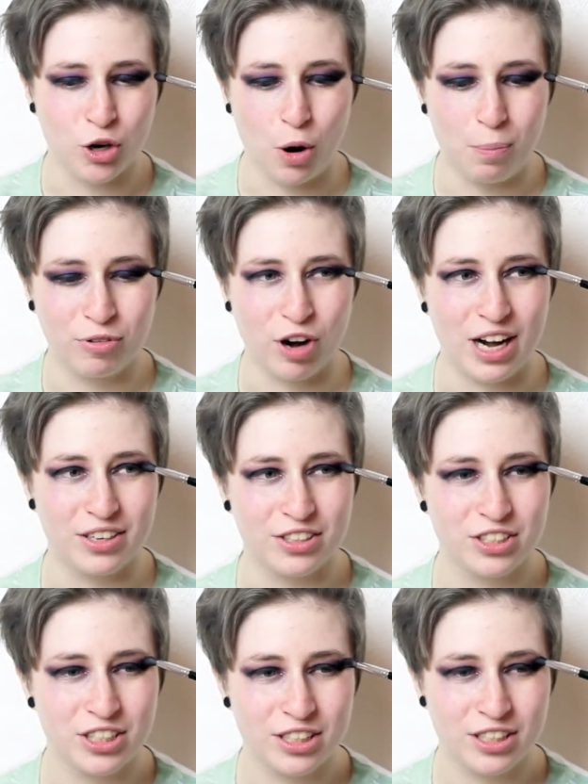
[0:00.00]
top
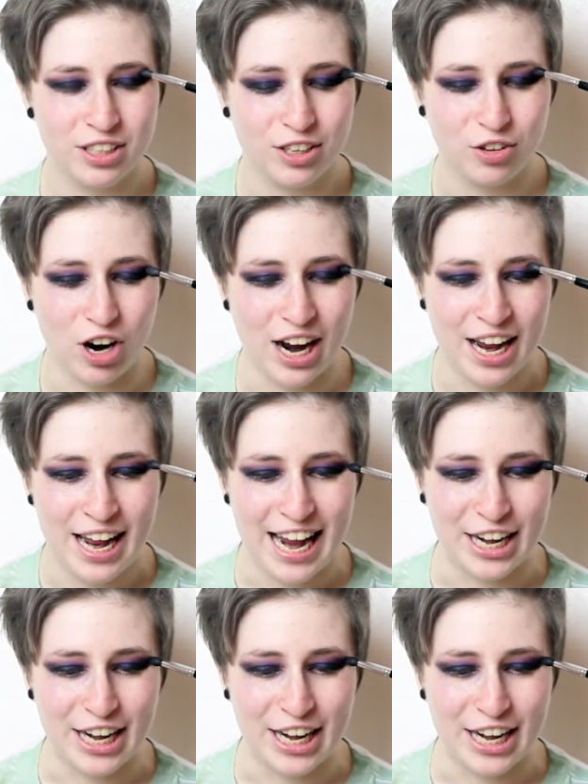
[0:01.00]
friends. Oh yeah. Right?